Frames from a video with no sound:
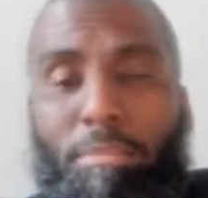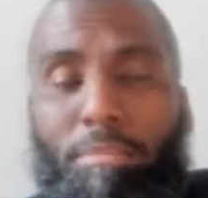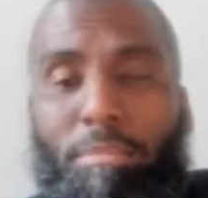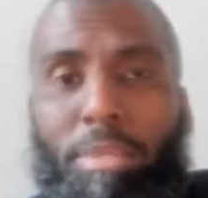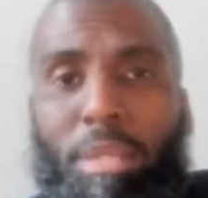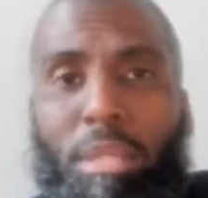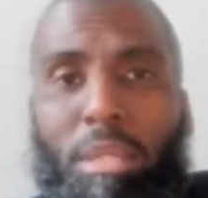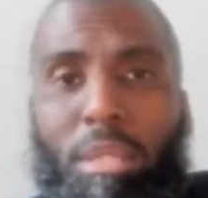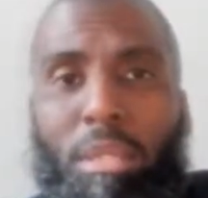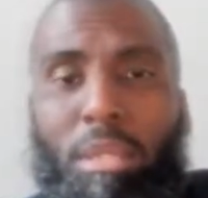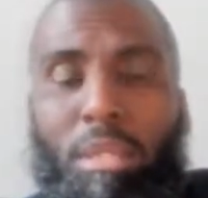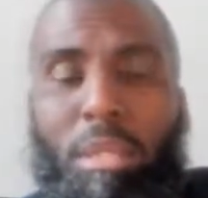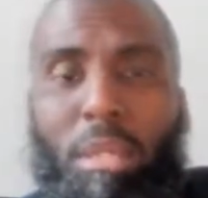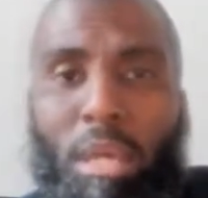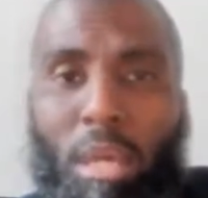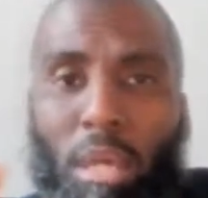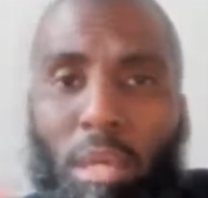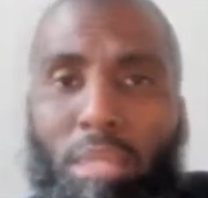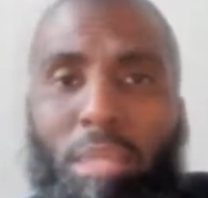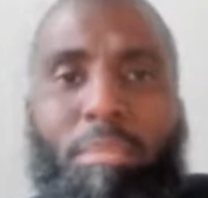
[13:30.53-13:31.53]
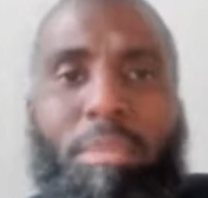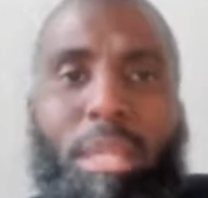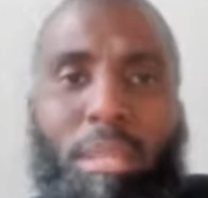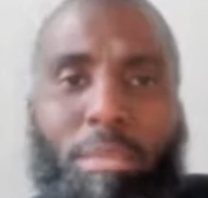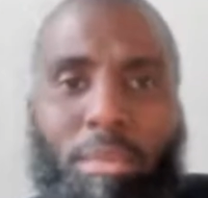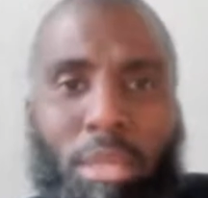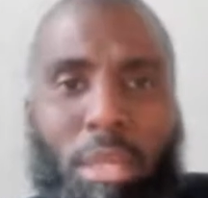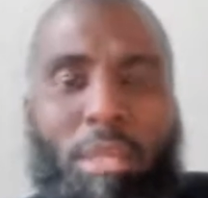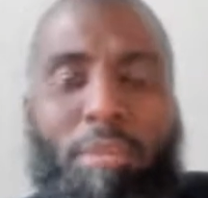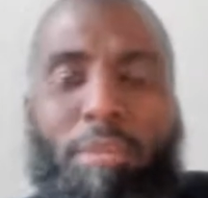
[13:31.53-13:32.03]
But the ultimate
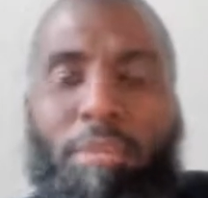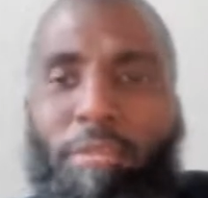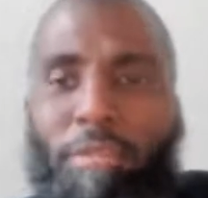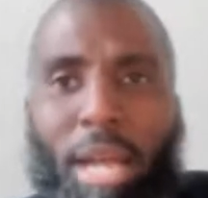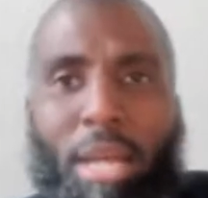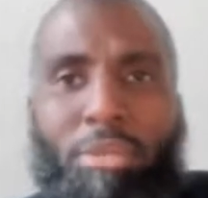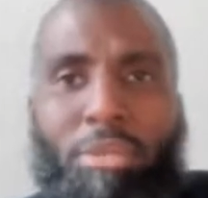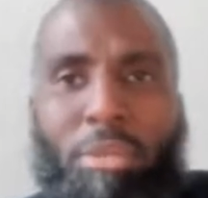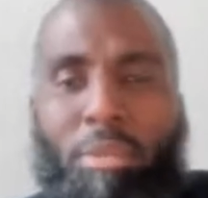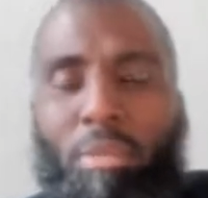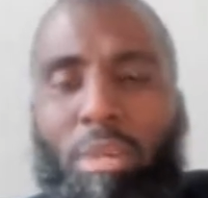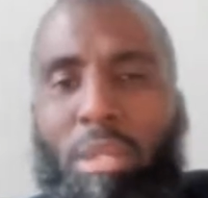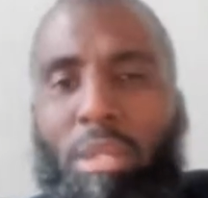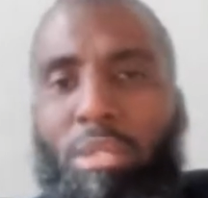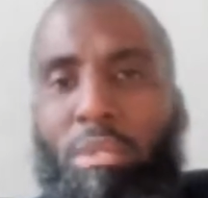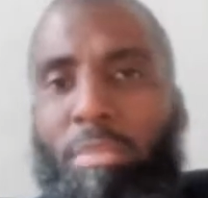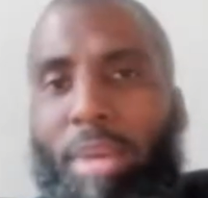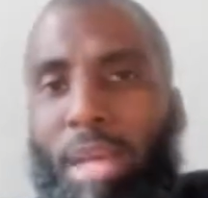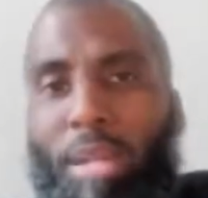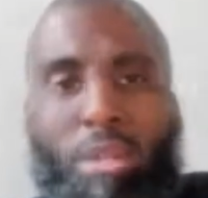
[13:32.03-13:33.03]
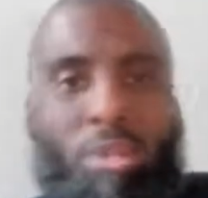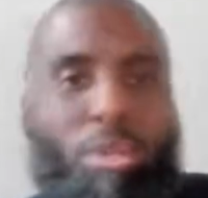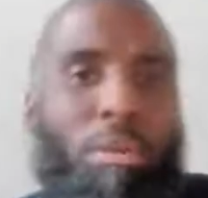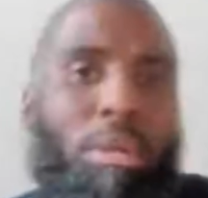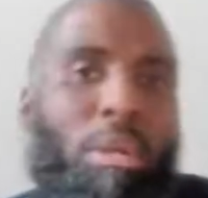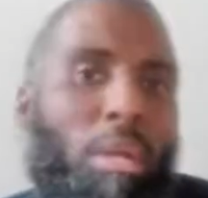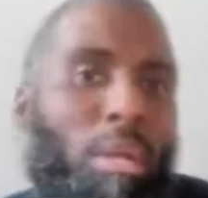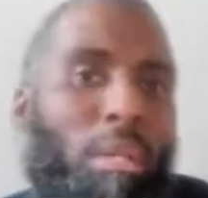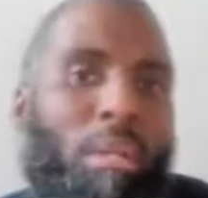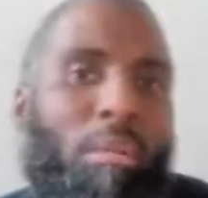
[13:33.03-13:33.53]
objective of fasting, whether it's
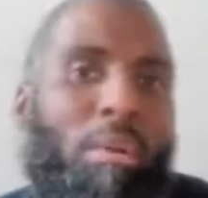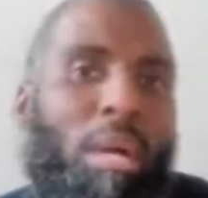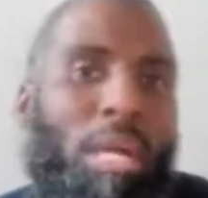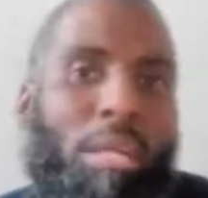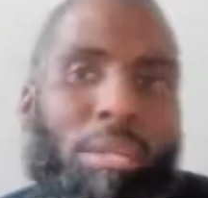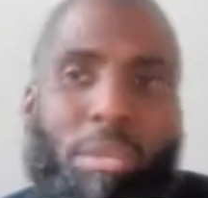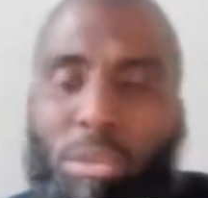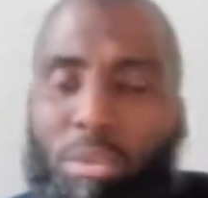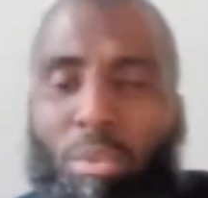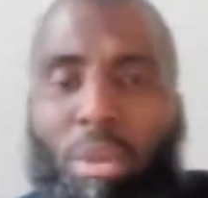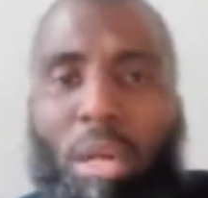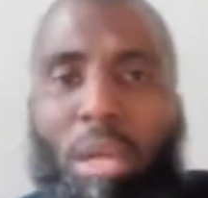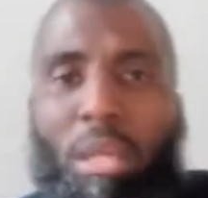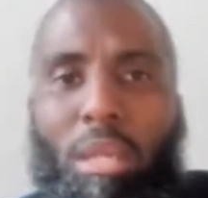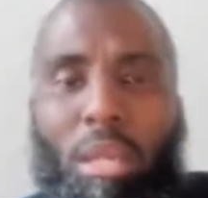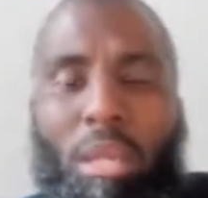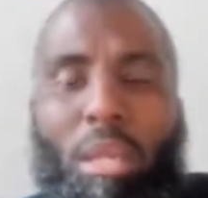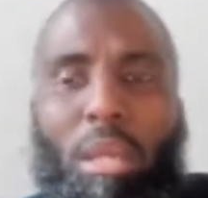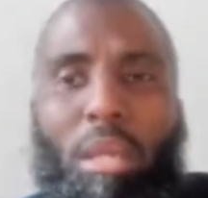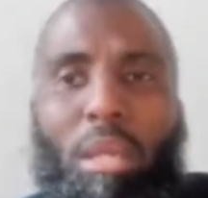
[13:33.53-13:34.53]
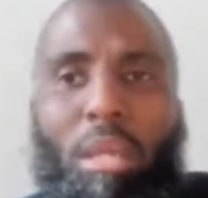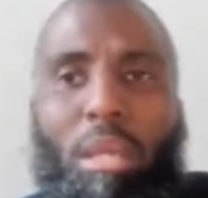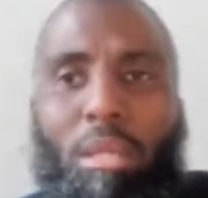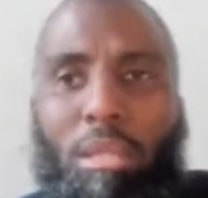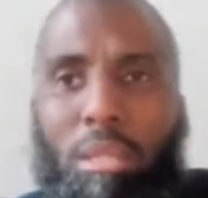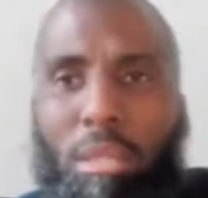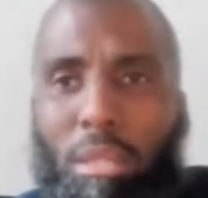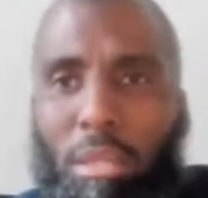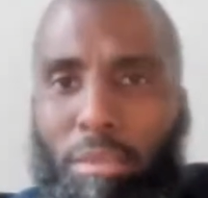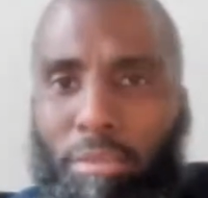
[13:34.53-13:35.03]
mandatory or otherwise, is what?
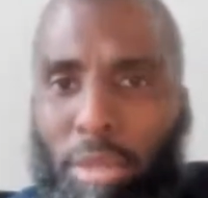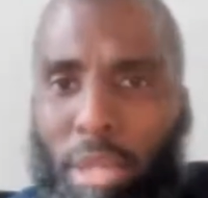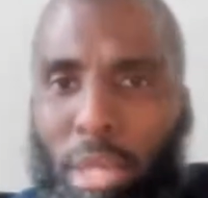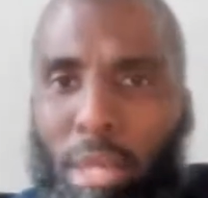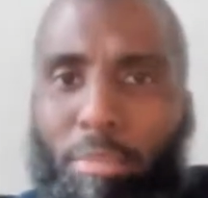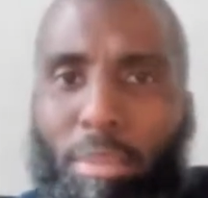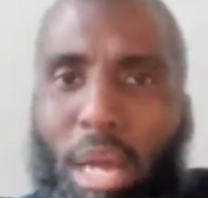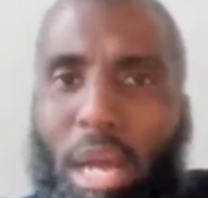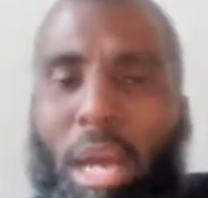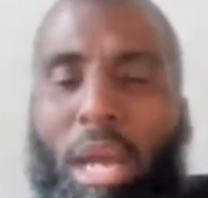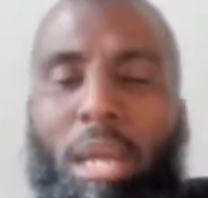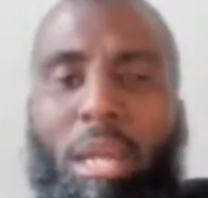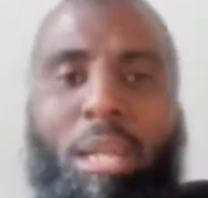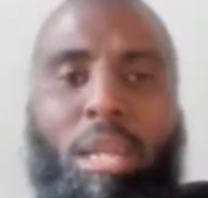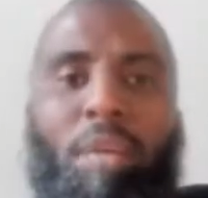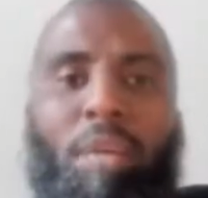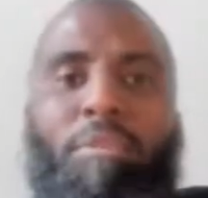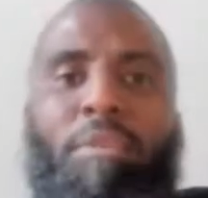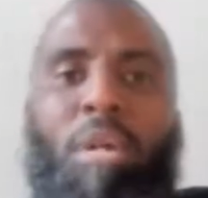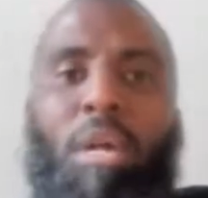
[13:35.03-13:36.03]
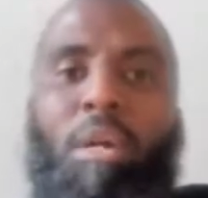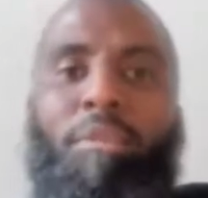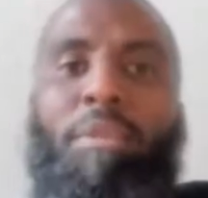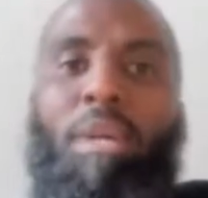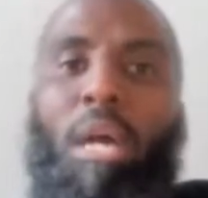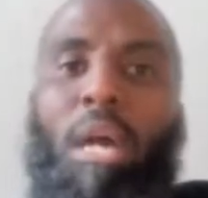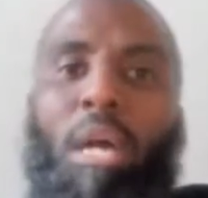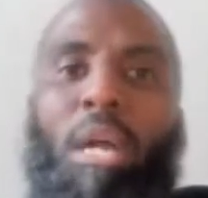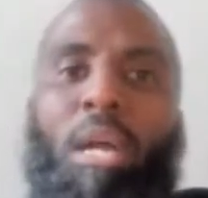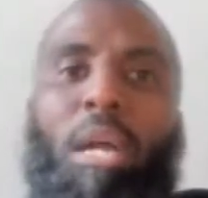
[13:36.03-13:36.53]
To develop a higher level of
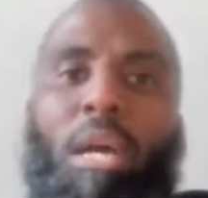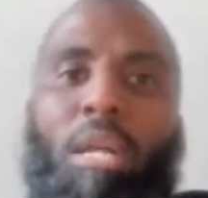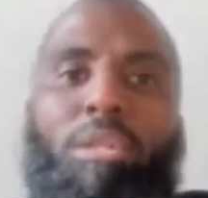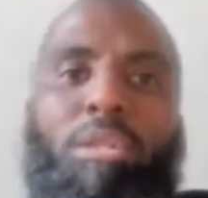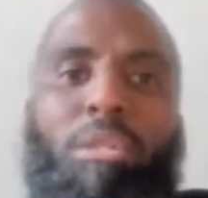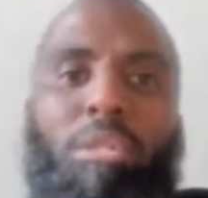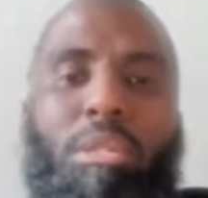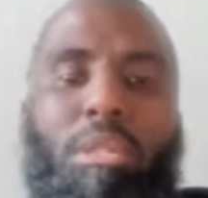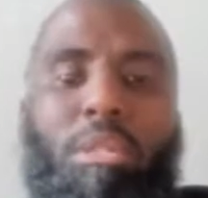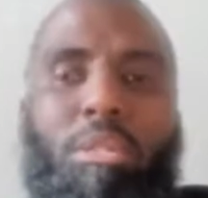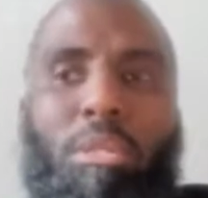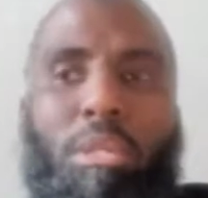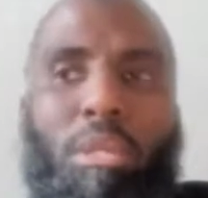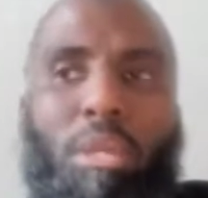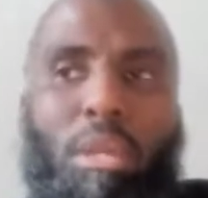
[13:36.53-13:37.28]
God consciousness.